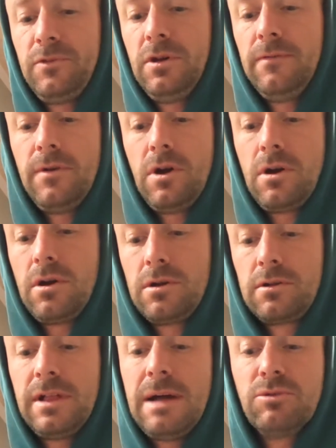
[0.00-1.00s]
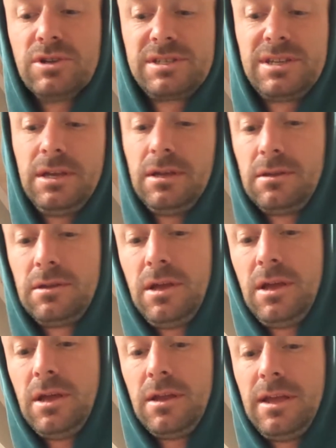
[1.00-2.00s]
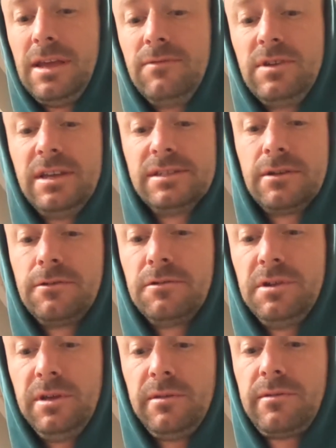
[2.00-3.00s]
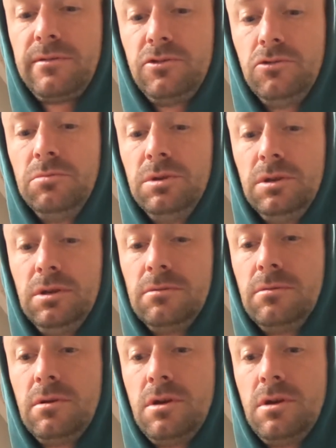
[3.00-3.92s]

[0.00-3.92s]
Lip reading: of our glabrous skin and AVAs underneath to be